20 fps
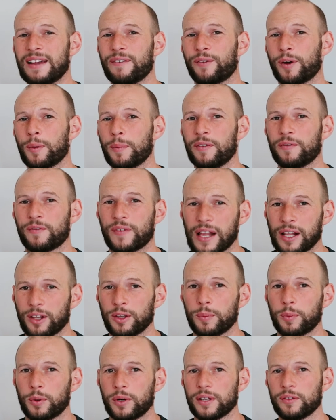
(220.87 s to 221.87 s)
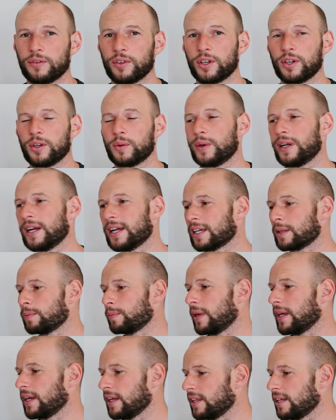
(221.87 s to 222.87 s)
From a value point of view, when I
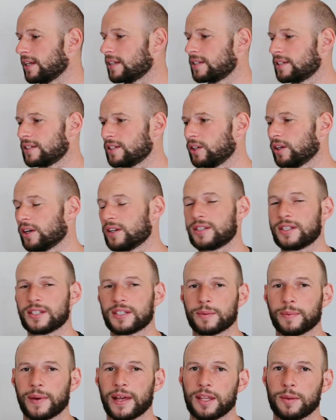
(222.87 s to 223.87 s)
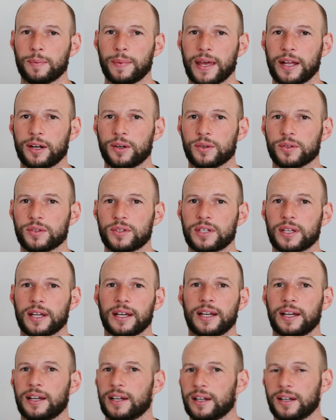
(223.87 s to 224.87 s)
compare this, you know, to some other panels uh,
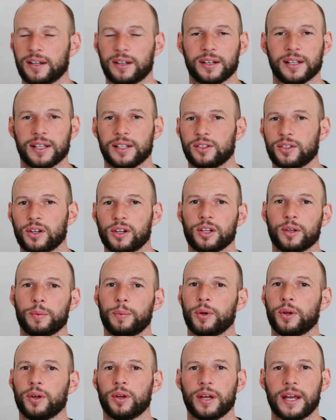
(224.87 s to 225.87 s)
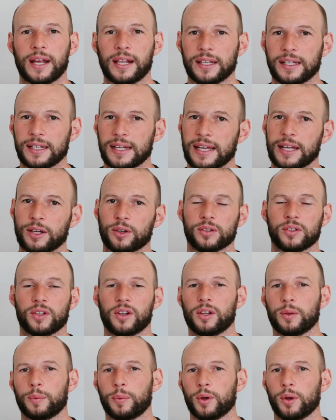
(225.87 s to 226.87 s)
on a dollar per LED or
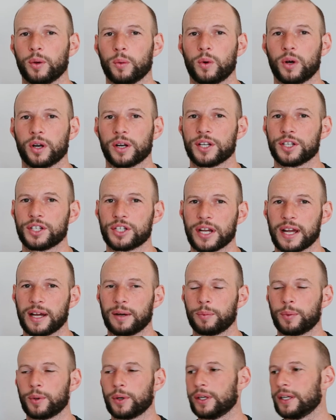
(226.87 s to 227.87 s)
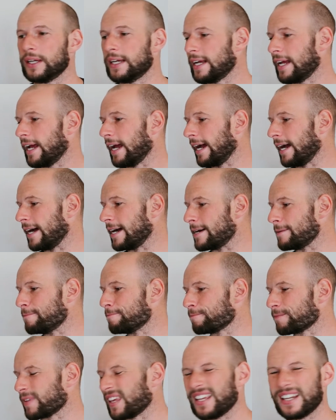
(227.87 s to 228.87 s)
dollar per wattage output,
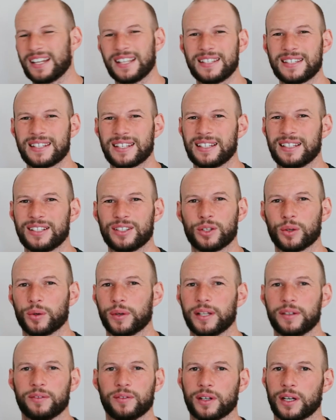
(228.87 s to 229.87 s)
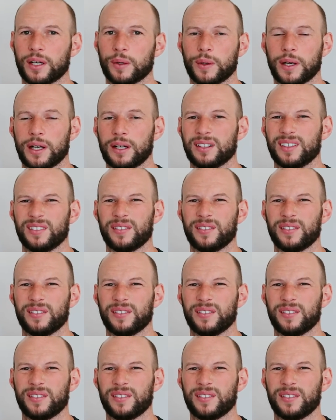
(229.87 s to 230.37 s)
um, it isn't doing very well.